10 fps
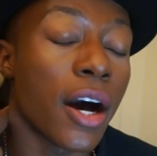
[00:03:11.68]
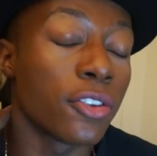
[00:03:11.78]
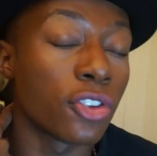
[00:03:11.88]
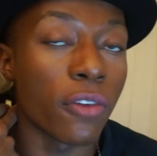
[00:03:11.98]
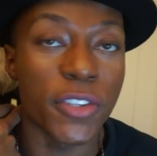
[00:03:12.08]

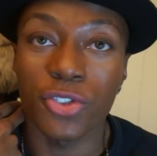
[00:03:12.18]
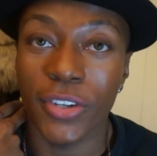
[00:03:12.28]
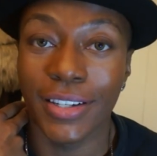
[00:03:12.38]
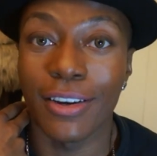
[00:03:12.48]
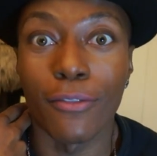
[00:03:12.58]
on Dover
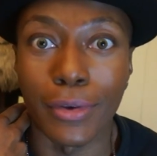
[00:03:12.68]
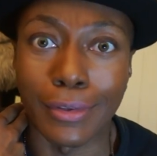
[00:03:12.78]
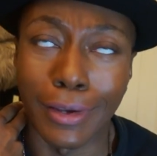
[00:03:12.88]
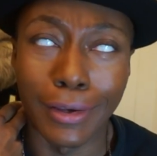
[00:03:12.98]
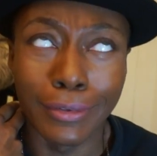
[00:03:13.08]
Street,
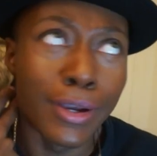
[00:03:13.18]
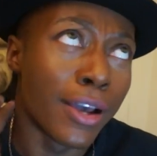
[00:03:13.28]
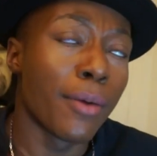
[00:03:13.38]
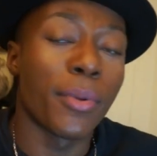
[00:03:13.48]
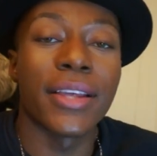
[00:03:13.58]
obviously,
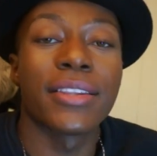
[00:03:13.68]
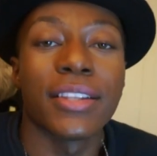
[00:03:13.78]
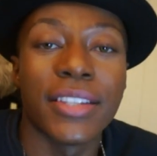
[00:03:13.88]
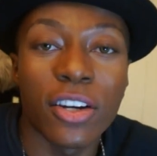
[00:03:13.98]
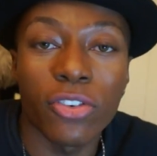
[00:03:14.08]
but it's
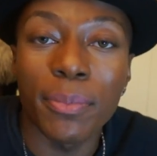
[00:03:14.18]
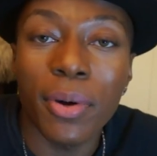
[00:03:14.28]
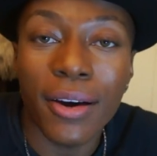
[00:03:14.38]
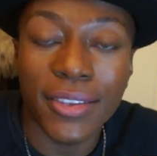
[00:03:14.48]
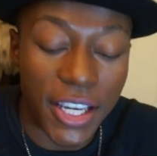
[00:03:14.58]
near Green
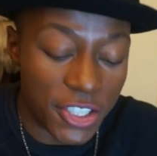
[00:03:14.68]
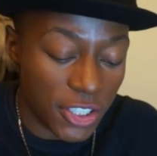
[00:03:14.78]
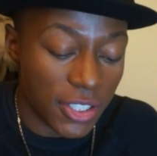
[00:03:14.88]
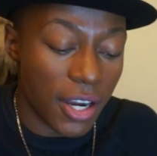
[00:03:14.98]
Park Station,